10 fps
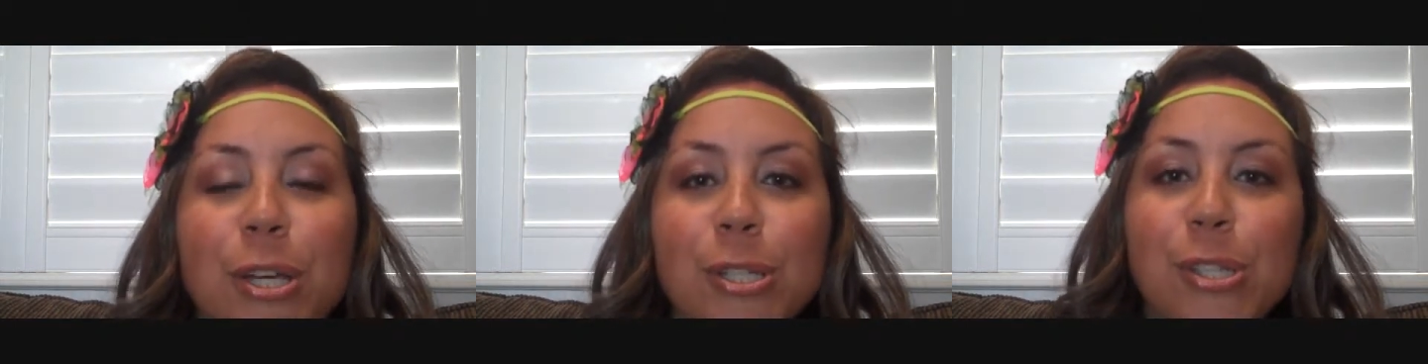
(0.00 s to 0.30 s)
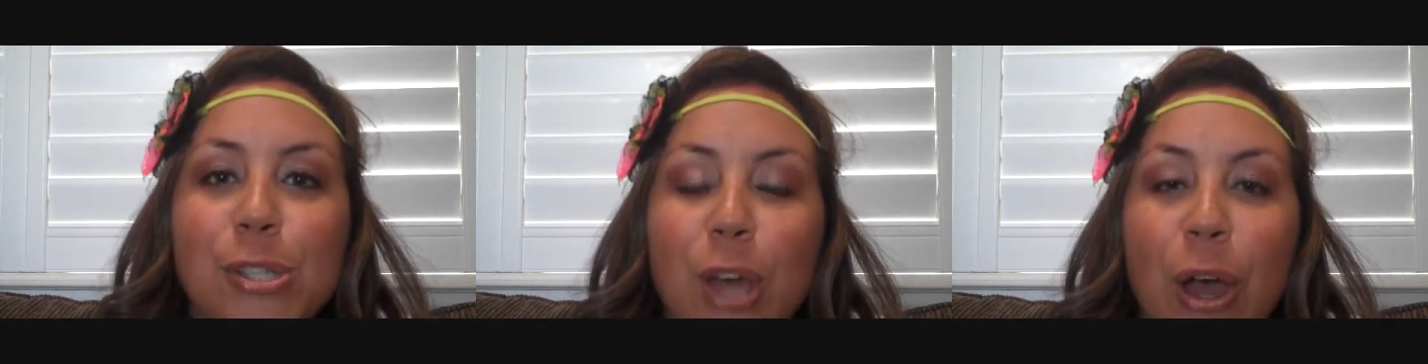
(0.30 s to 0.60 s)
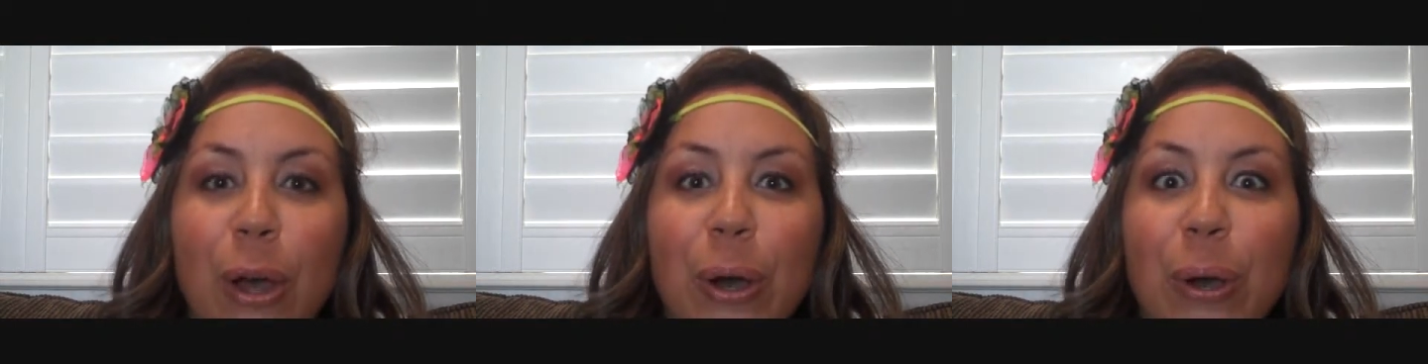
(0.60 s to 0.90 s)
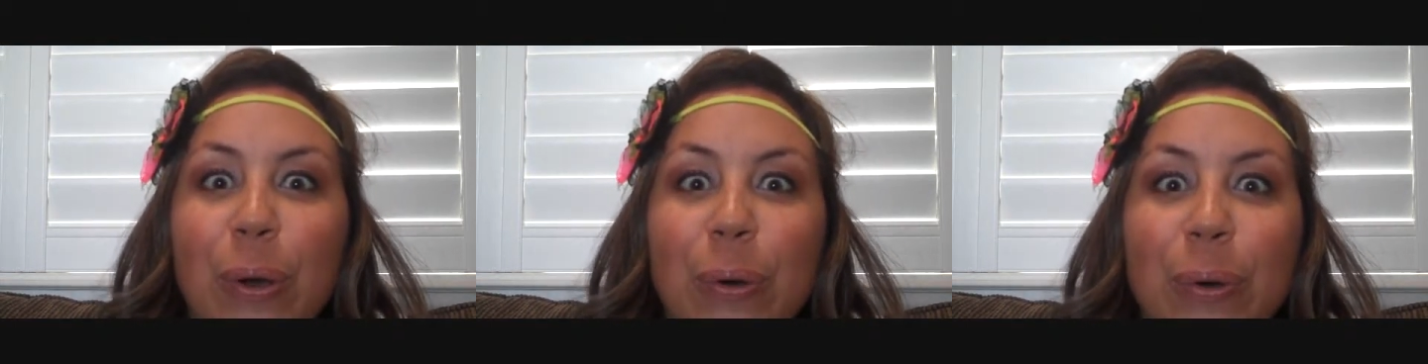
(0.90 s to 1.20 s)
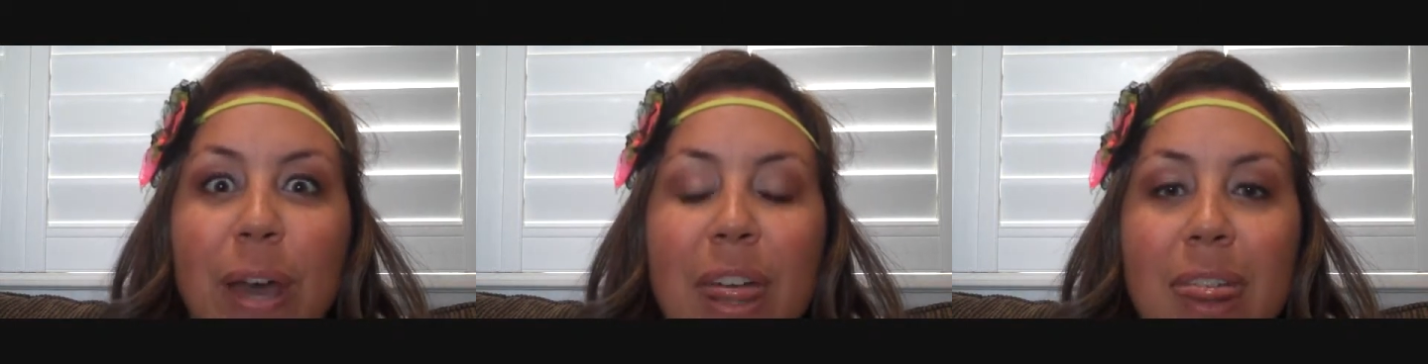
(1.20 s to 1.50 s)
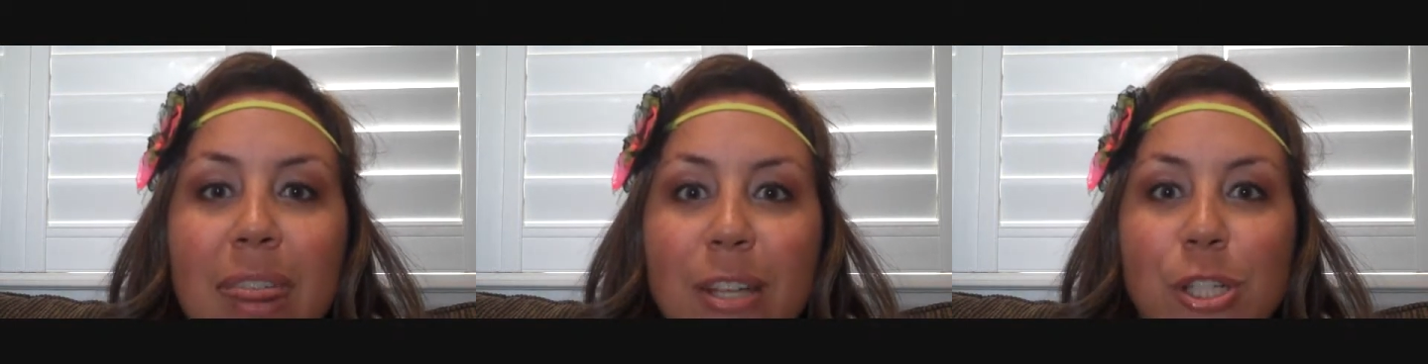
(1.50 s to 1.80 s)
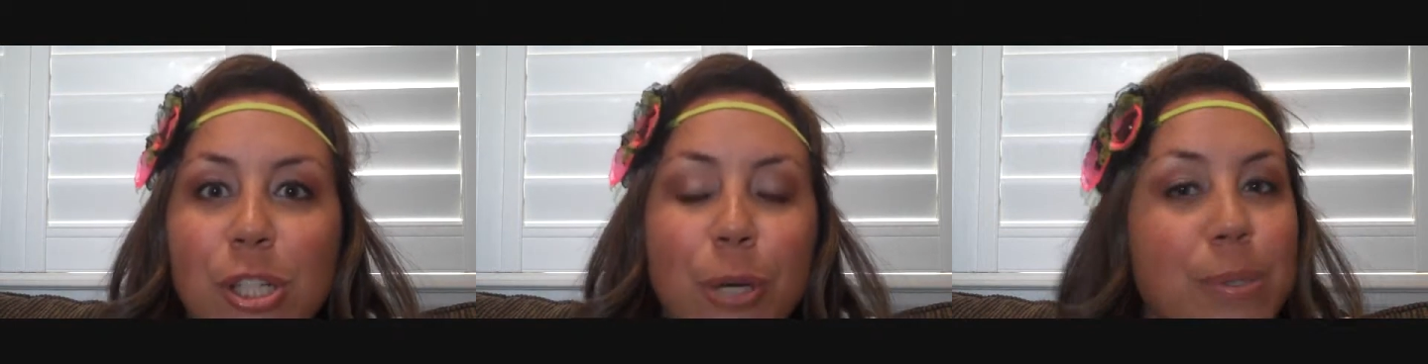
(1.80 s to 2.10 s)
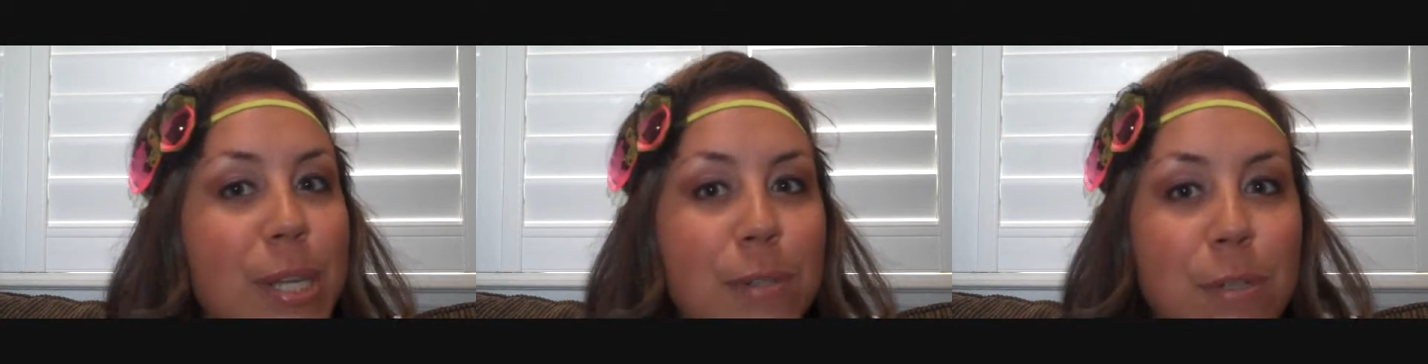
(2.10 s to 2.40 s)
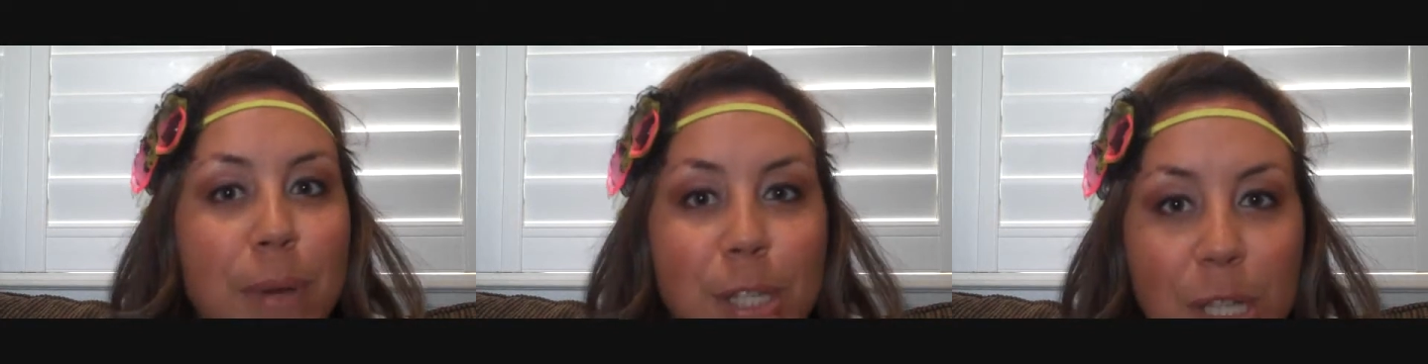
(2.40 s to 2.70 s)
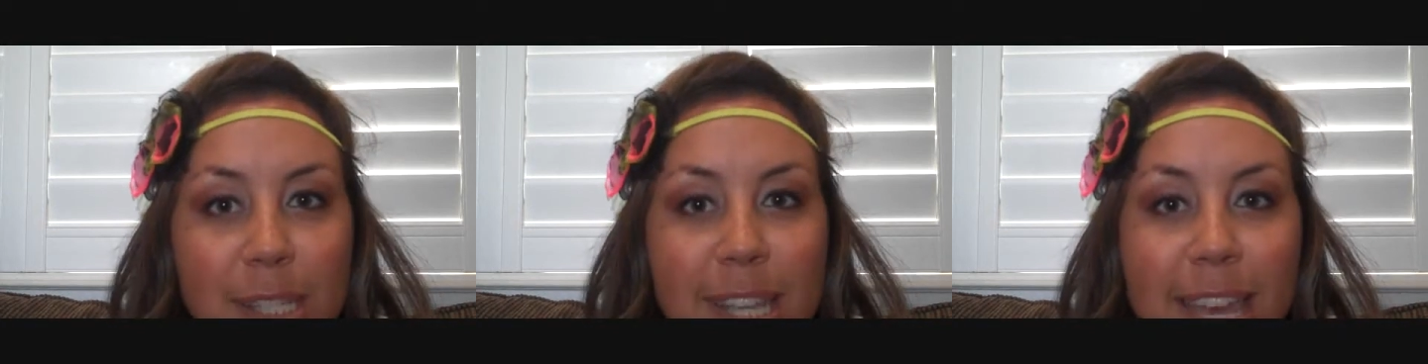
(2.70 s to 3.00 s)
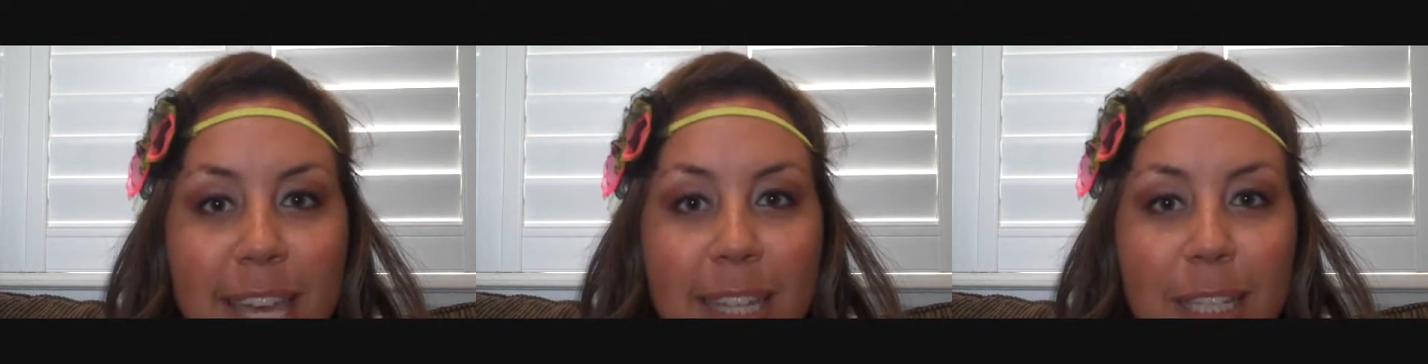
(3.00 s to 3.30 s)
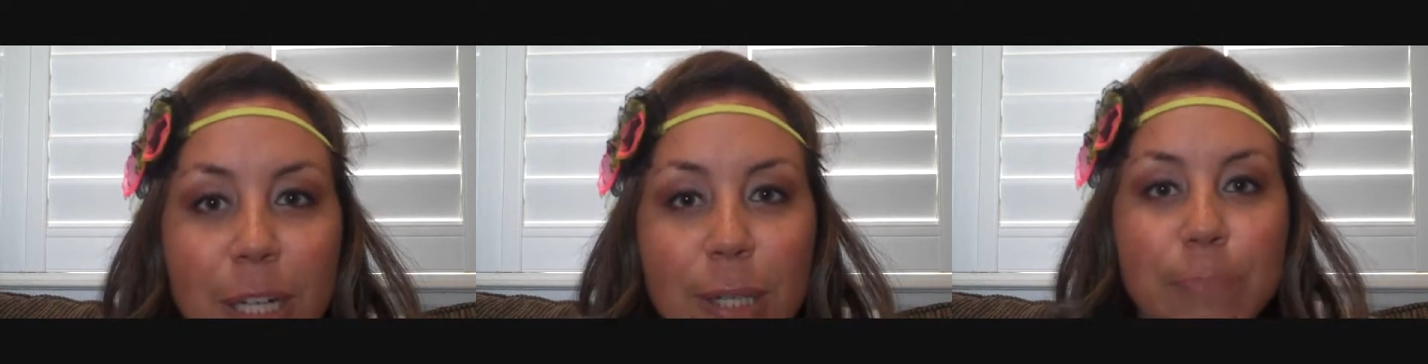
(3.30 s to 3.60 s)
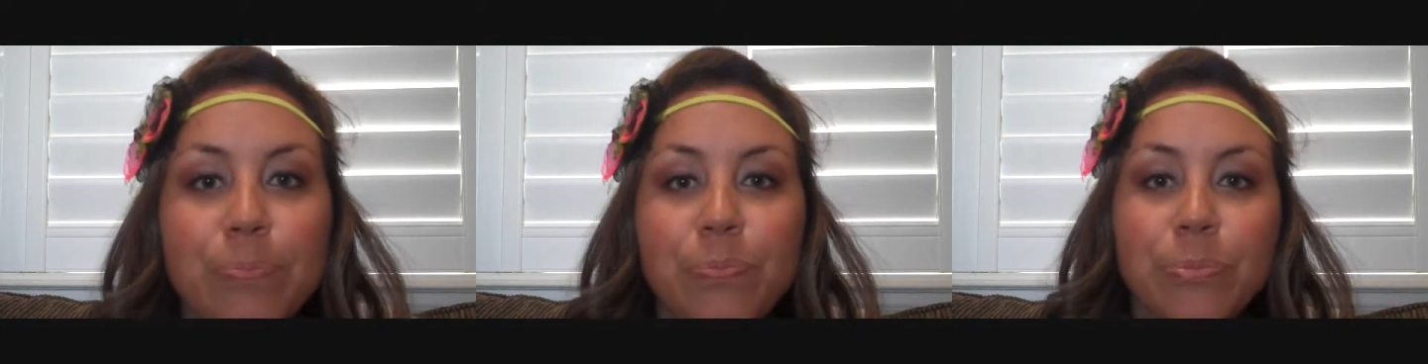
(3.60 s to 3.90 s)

So the show was hosted by Chelsea Handler,